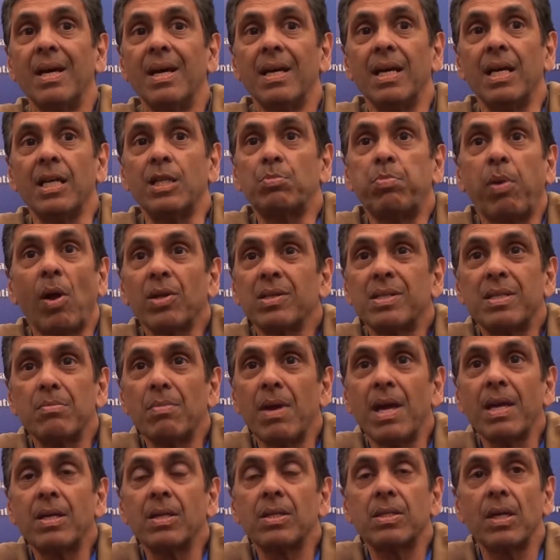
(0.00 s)
Its
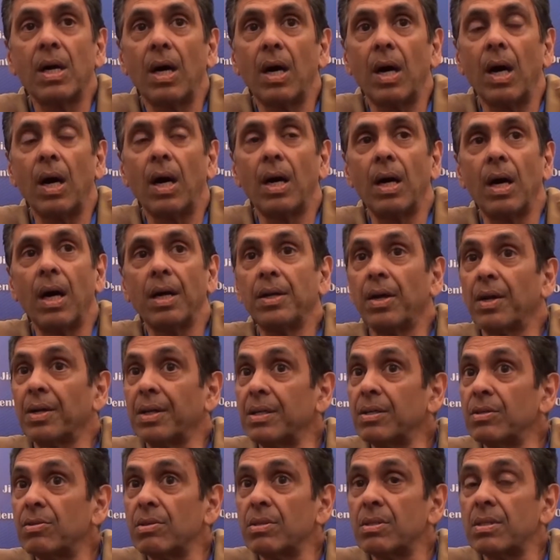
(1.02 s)
policymakers are not
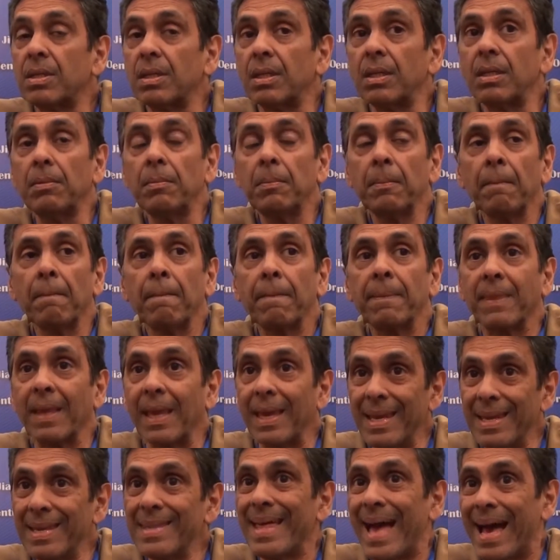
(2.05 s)
interested
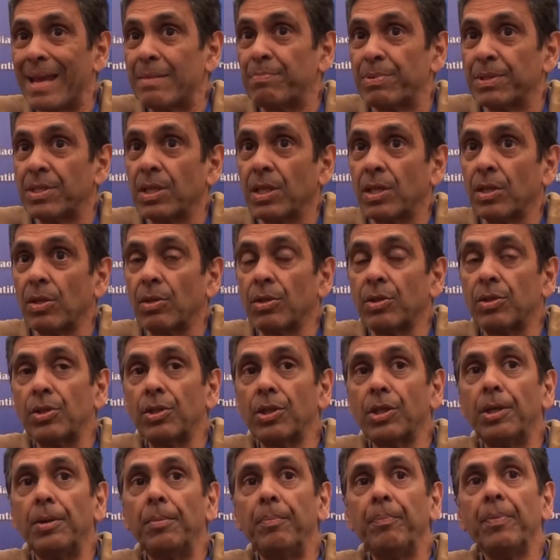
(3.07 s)
in that particular
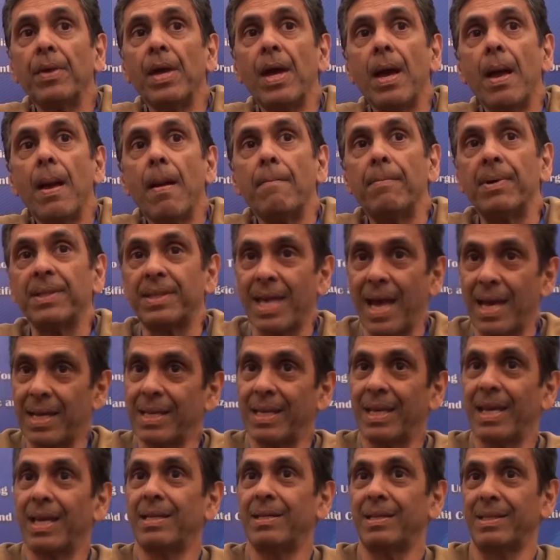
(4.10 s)
term, but that
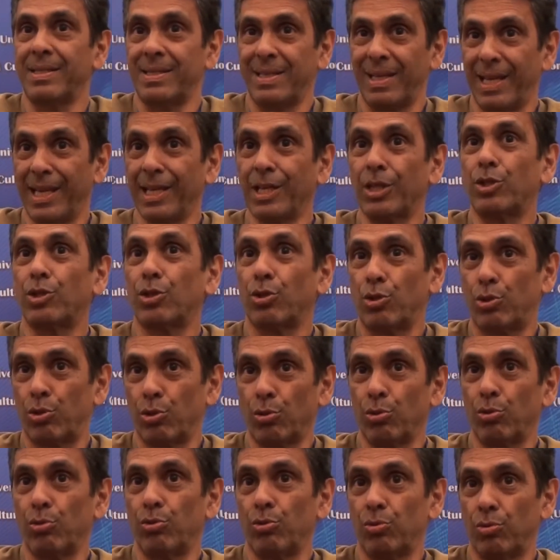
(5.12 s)
again is linked
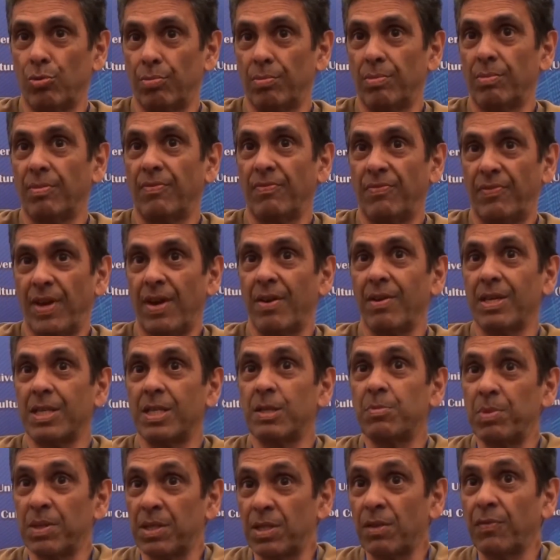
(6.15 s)
to very
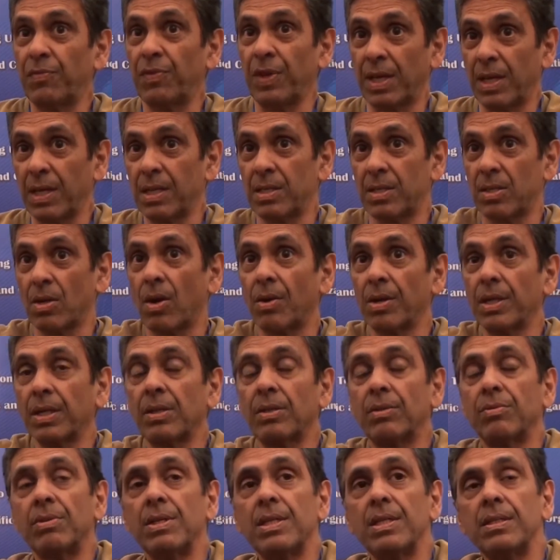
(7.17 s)
specific
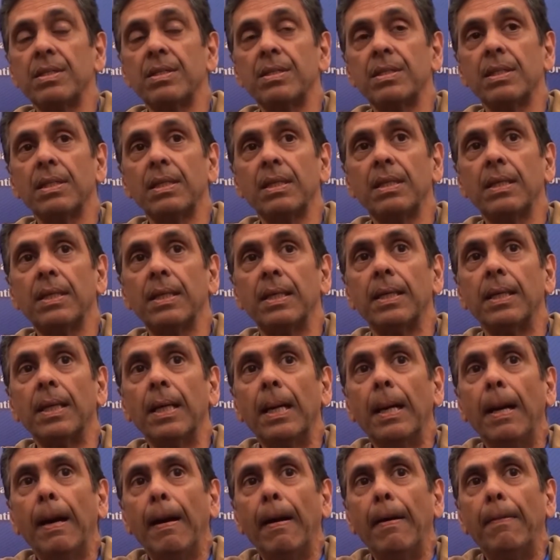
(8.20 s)
historical reasons in India.
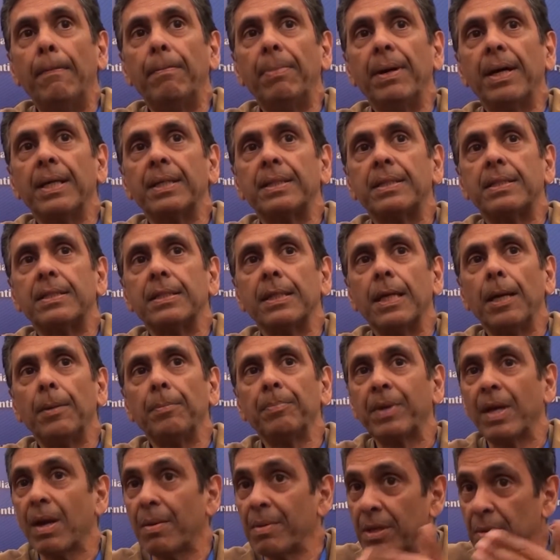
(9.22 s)
But
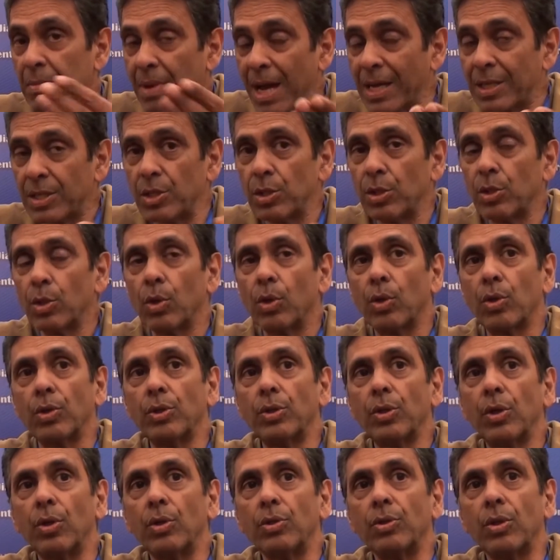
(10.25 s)
coming back to
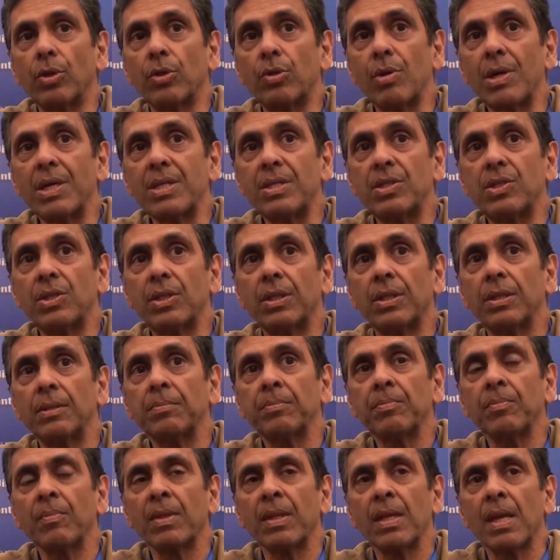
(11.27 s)
your
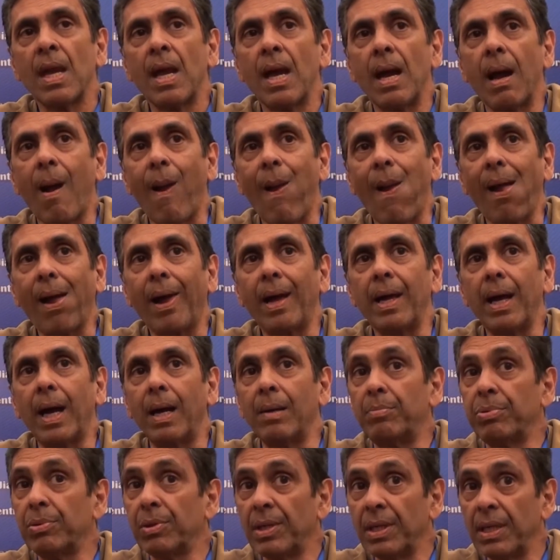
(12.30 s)
question,
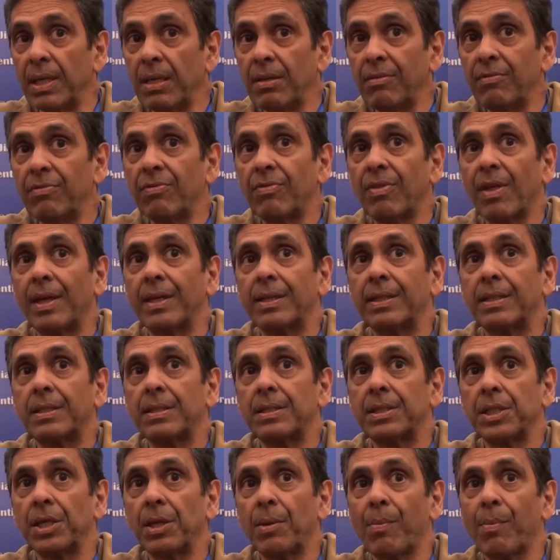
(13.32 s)
I believe that